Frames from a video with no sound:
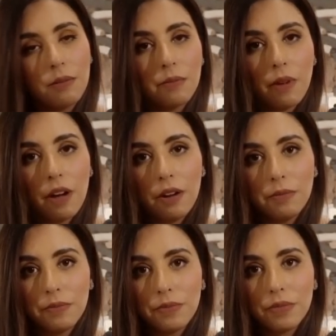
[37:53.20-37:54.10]

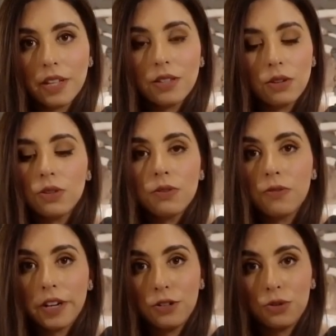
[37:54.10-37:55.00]
that's also
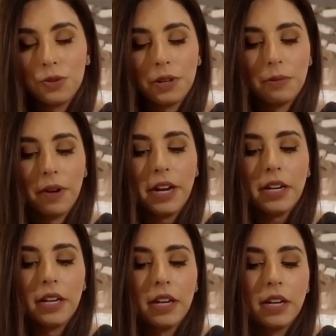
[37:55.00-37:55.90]
fine jewelry, right?